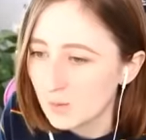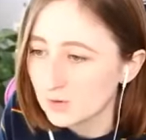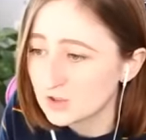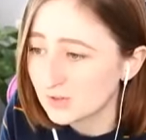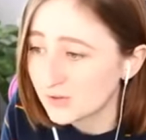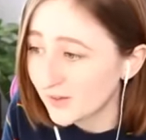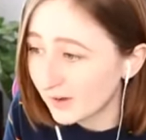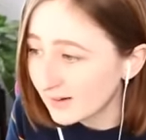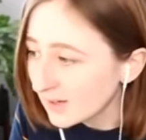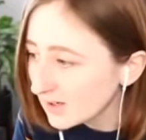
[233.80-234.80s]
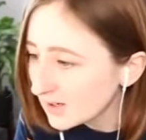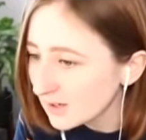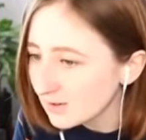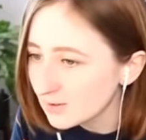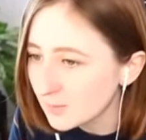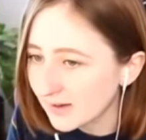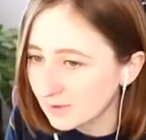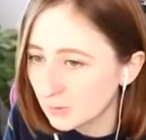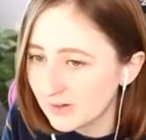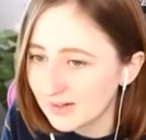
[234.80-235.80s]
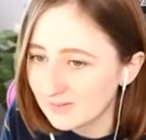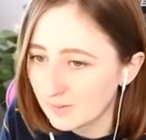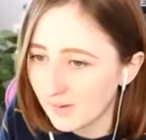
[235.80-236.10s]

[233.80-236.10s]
which is very good news because we need the